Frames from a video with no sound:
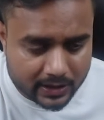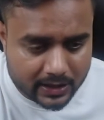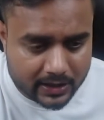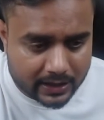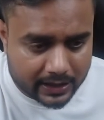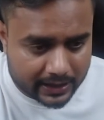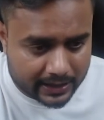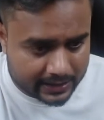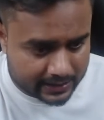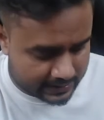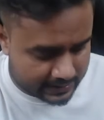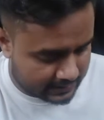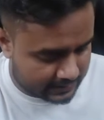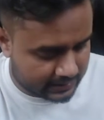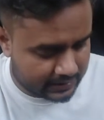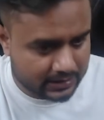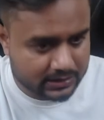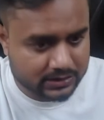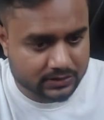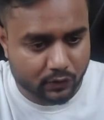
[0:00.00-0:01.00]
And here
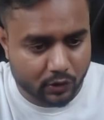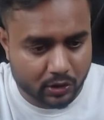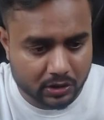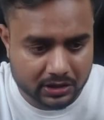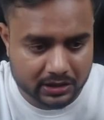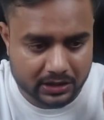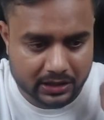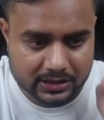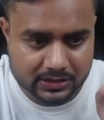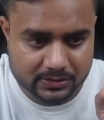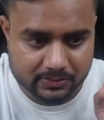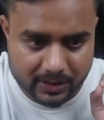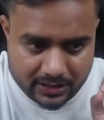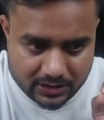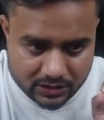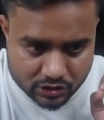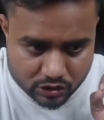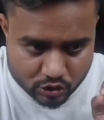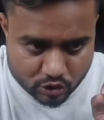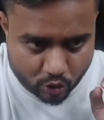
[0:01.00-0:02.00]
is what, here is my
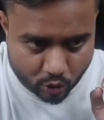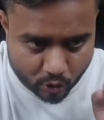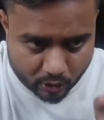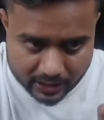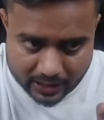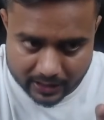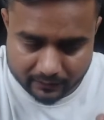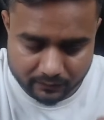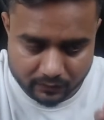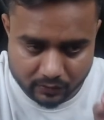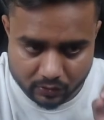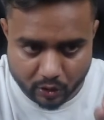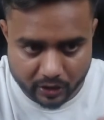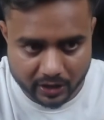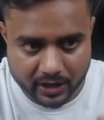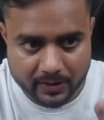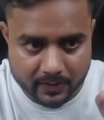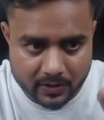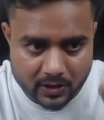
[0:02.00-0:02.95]
show graph. Got it?